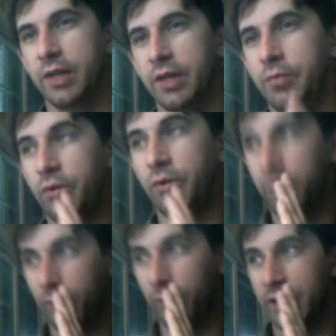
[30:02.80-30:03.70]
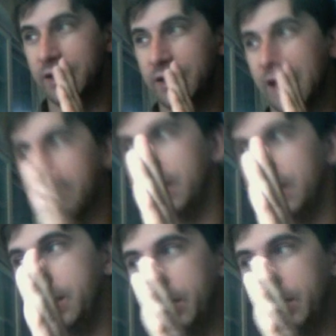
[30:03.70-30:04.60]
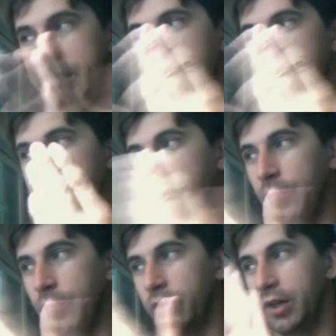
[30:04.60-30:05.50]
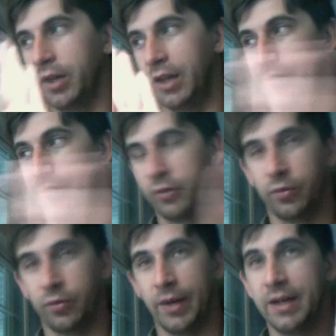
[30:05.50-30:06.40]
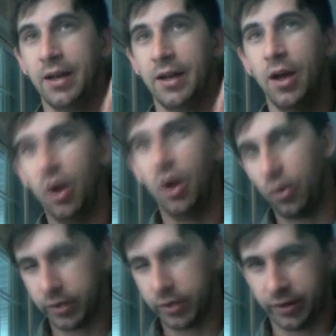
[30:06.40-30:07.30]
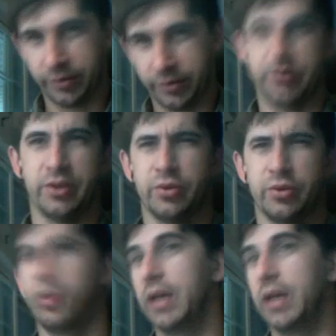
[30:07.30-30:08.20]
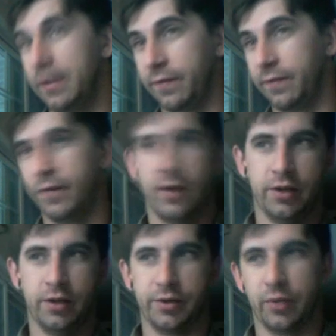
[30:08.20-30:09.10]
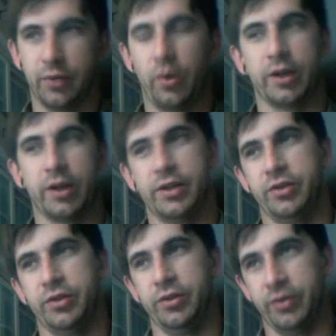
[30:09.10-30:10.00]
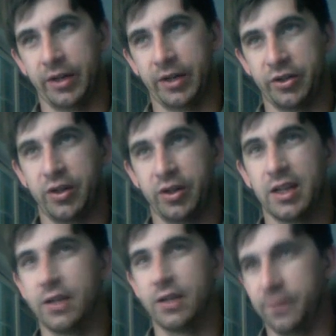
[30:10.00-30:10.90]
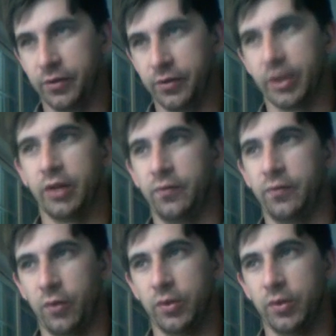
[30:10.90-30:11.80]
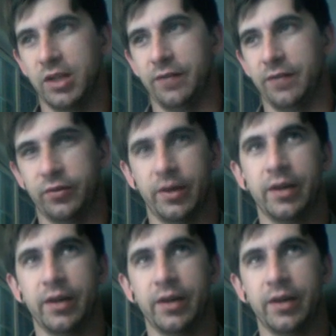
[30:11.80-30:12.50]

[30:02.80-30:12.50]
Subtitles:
move when it takes its step forward, left or right, or to also control if you can walk in a certain direction, if you can go forwards, left or right.